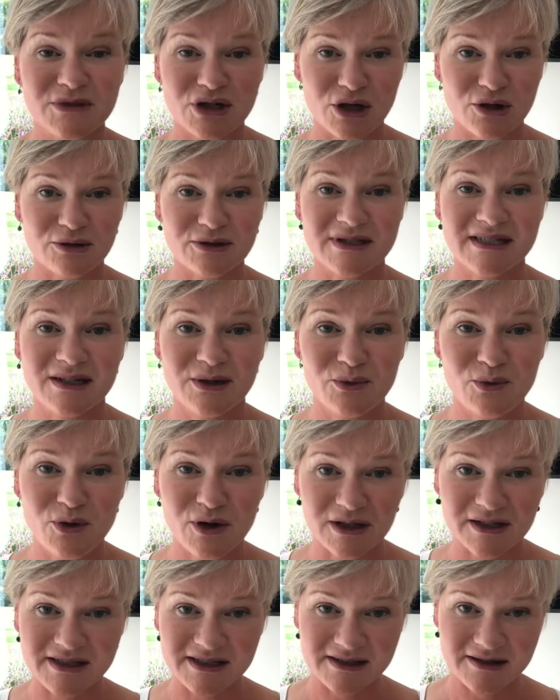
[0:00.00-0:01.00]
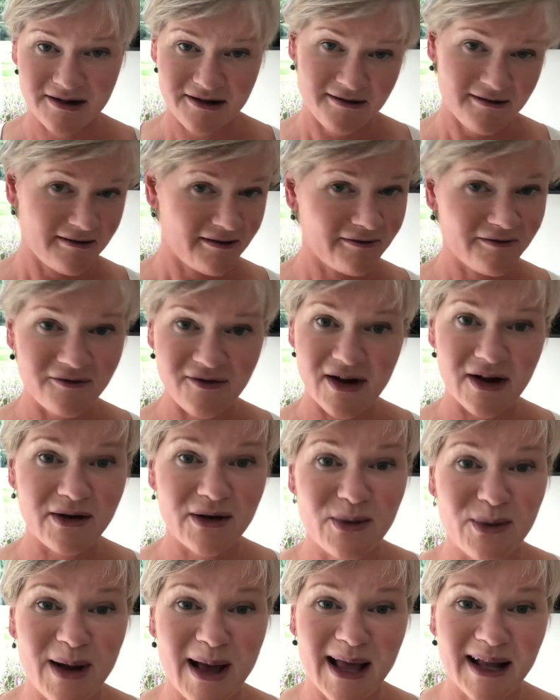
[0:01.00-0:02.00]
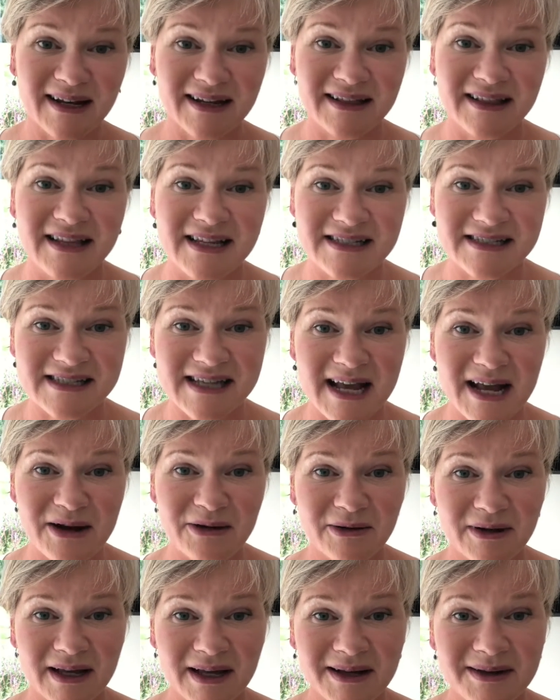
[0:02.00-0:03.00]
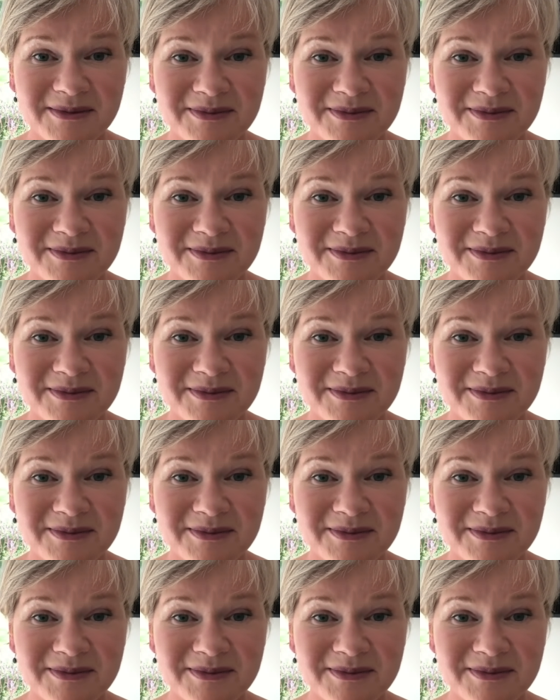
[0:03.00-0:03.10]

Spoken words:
toxin works very well in this area.